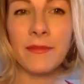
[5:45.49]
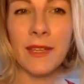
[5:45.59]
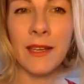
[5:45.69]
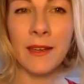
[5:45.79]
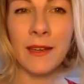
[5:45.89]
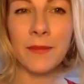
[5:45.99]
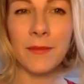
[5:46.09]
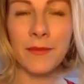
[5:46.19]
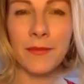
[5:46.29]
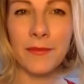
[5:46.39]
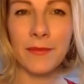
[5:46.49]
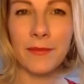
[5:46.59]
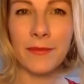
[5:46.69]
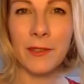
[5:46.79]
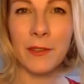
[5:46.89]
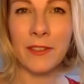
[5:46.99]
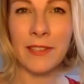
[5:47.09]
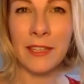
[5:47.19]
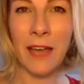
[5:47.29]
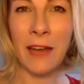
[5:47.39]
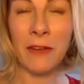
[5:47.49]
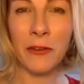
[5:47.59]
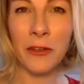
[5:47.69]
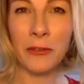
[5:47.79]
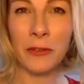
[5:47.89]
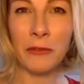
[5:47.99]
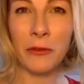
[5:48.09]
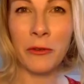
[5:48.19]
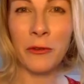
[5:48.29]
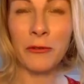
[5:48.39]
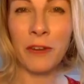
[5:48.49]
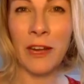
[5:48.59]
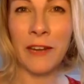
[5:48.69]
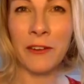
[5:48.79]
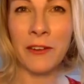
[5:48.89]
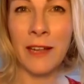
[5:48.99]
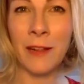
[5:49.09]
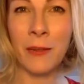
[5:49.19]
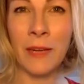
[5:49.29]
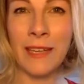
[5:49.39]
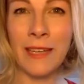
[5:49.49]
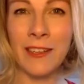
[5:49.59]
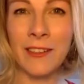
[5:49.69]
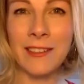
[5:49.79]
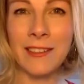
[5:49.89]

Yeah. You see your anniversary falls right on Hell Week and you go,